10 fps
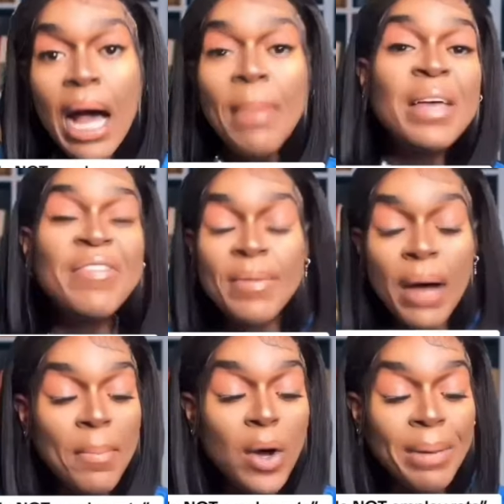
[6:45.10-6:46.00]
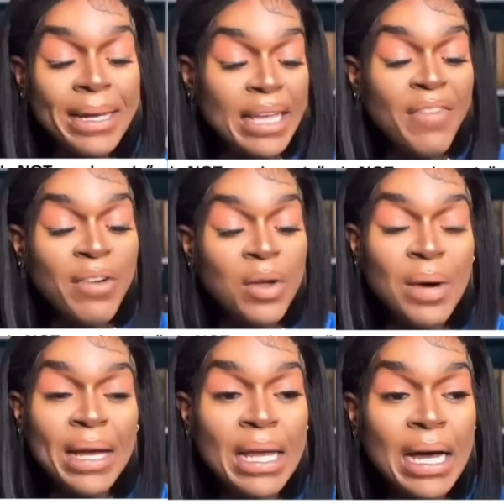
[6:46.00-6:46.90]
gonna give a moment,
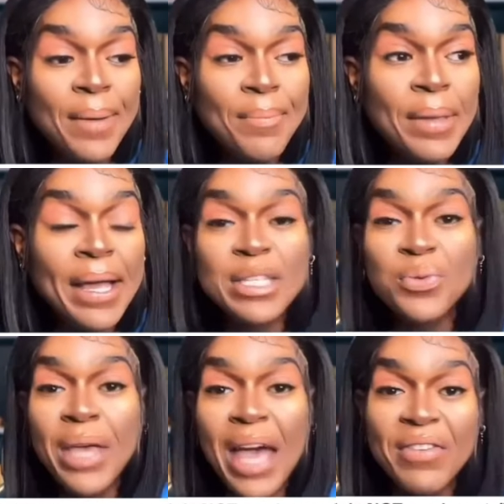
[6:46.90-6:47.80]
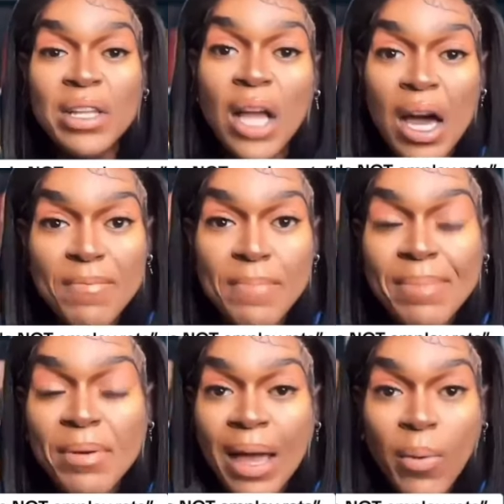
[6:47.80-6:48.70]
everyone, um, because we have a lot of people
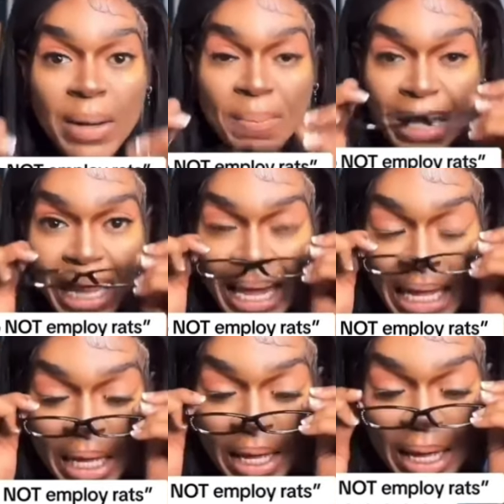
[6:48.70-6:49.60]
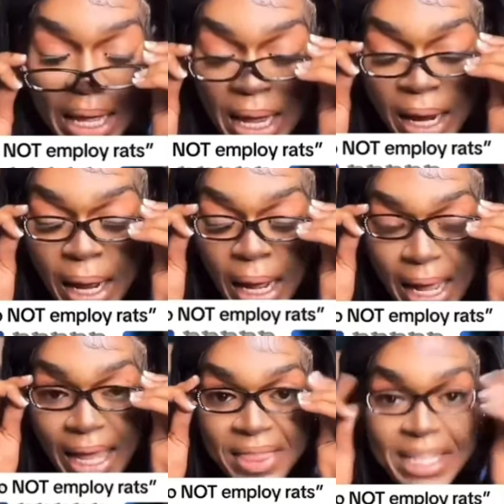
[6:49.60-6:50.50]
that want to play uh, in
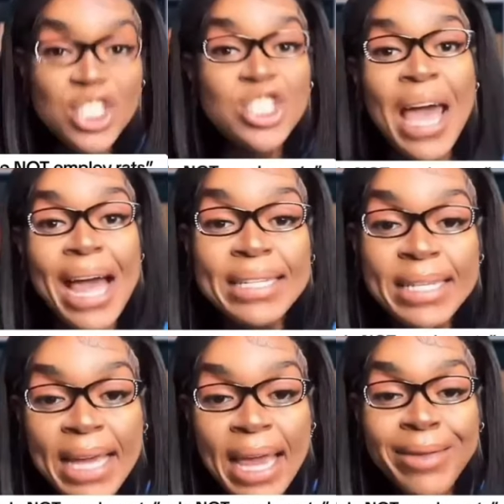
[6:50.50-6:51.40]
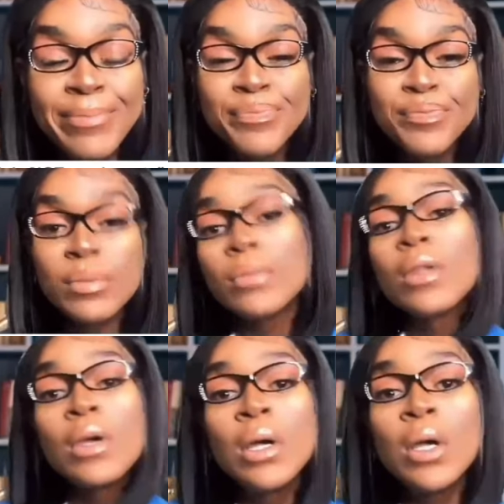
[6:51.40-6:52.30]
this chat today.
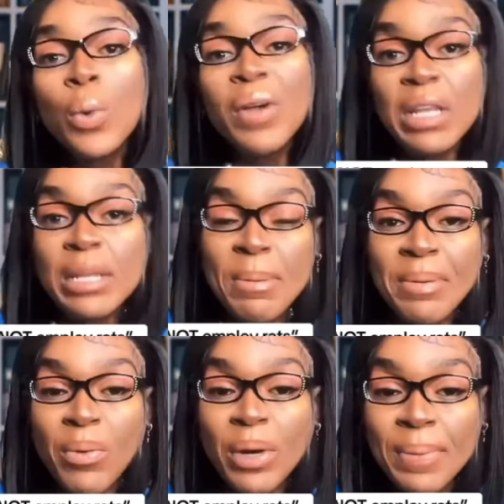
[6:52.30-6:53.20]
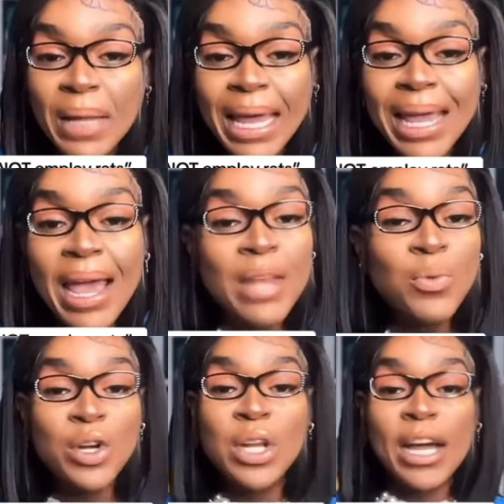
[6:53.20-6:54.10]
We have a lot of people that want to play, and we're
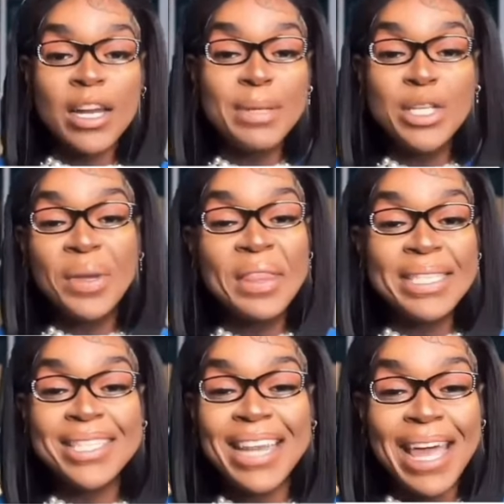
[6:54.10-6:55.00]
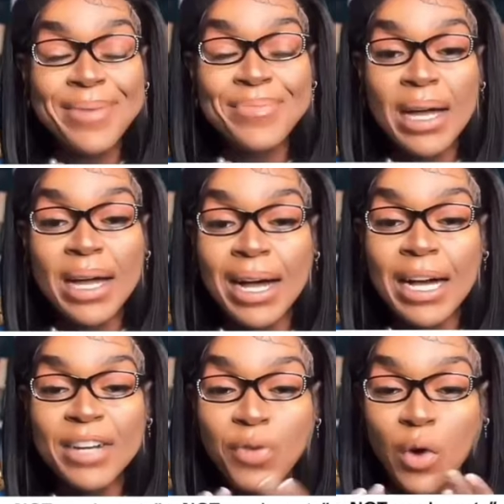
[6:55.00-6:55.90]
not going to be doing this today. Uh,
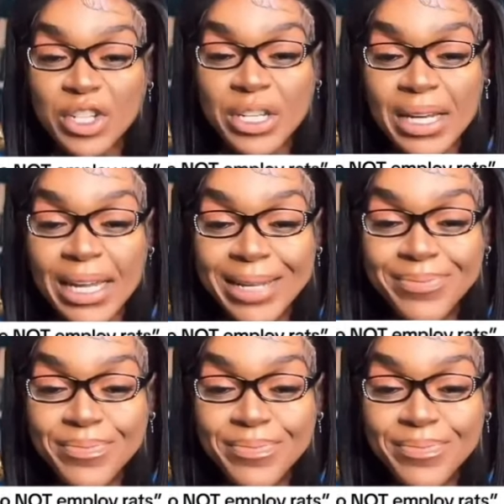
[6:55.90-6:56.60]
unfortunately,